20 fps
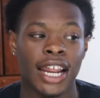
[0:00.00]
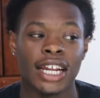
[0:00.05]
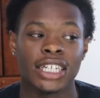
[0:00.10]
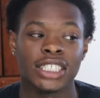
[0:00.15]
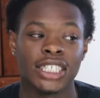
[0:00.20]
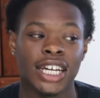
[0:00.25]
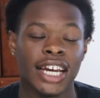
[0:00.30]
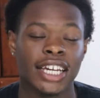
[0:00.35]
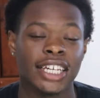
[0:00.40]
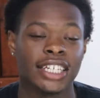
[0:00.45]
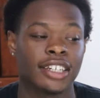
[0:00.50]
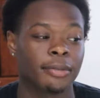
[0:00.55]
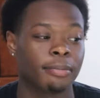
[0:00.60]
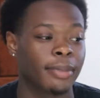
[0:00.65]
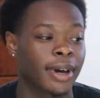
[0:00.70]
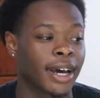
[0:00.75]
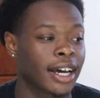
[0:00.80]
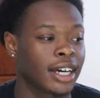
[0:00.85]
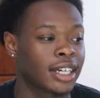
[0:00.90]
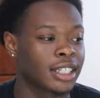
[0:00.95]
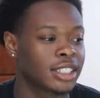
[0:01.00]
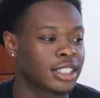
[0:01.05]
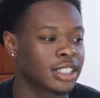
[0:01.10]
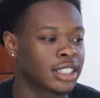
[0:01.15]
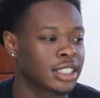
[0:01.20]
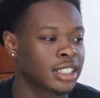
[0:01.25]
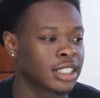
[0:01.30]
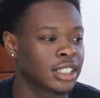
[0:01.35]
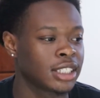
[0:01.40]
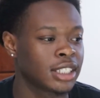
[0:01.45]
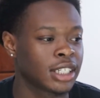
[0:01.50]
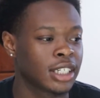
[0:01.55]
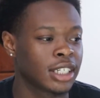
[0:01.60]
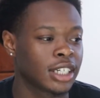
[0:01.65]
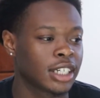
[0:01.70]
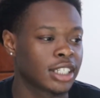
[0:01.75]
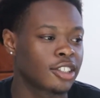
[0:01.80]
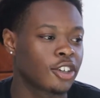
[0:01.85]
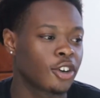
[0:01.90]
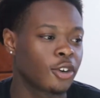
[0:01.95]
that jacket to match.
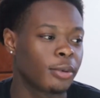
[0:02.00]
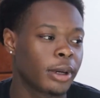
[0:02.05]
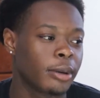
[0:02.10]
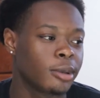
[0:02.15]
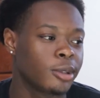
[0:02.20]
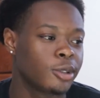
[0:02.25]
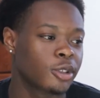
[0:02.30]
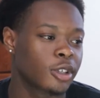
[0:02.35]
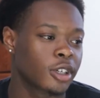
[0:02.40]
Let's go, baby,